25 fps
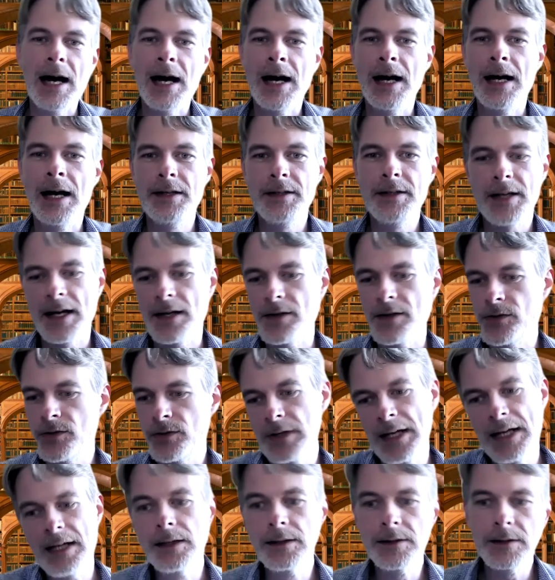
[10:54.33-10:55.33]
and
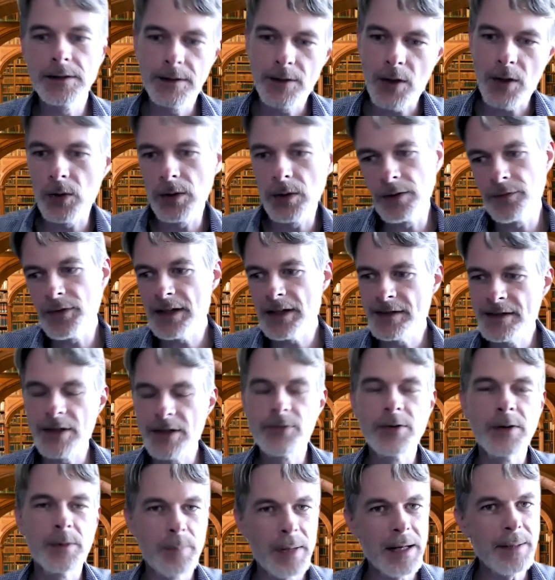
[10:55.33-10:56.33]
has killed all of these
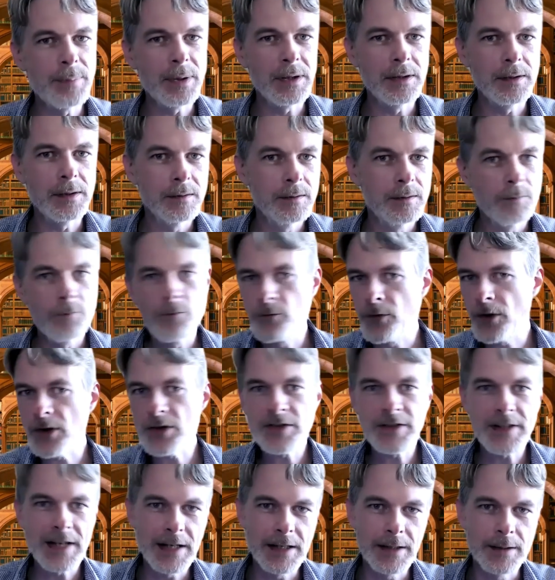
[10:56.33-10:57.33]
different people
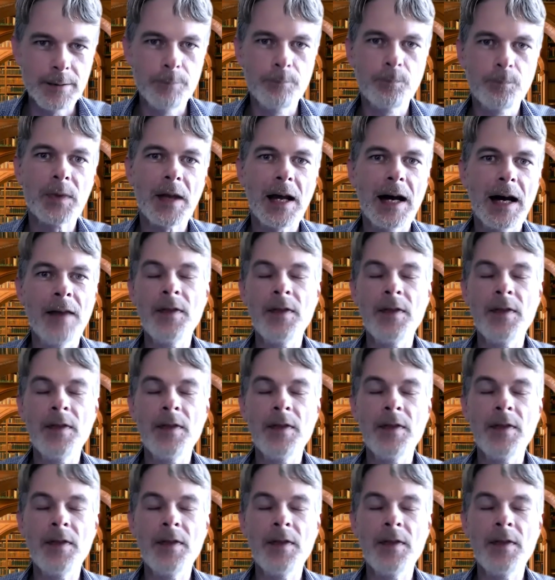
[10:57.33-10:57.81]
first time.